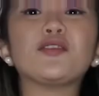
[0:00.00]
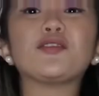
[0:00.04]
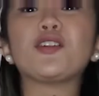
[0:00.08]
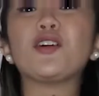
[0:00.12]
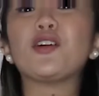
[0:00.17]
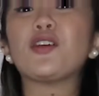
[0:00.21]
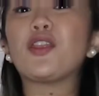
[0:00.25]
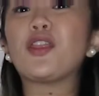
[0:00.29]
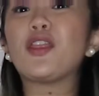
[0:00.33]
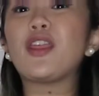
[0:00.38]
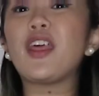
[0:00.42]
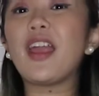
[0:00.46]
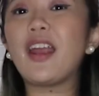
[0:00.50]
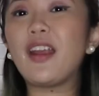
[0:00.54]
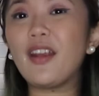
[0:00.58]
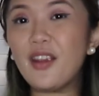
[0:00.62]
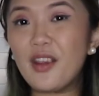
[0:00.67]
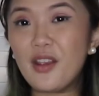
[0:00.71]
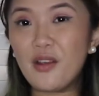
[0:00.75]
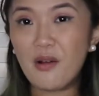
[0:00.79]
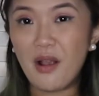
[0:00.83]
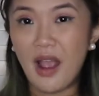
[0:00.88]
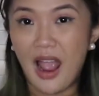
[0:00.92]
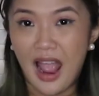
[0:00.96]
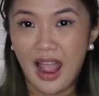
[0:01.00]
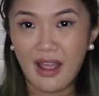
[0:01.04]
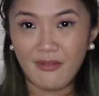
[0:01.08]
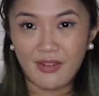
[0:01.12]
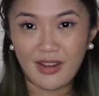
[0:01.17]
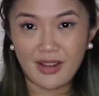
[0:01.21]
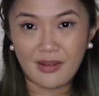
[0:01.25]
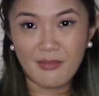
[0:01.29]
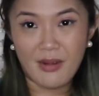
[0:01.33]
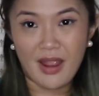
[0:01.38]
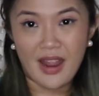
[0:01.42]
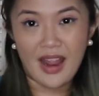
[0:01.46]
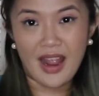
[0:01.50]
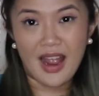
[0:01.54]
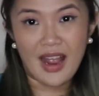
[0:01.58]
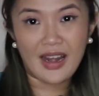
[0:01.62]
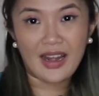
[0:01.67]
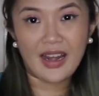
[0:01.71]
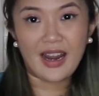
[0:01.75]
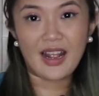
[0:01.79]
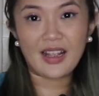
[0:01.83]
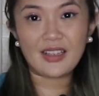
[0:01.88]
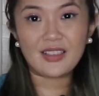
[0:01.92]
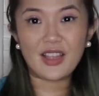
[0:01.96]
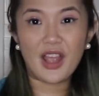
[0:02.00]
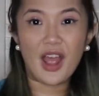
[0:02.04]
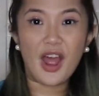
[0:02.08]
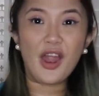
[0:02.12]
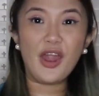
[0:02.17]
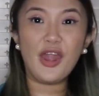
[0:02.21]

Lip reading: So there you have it, Bayhanas.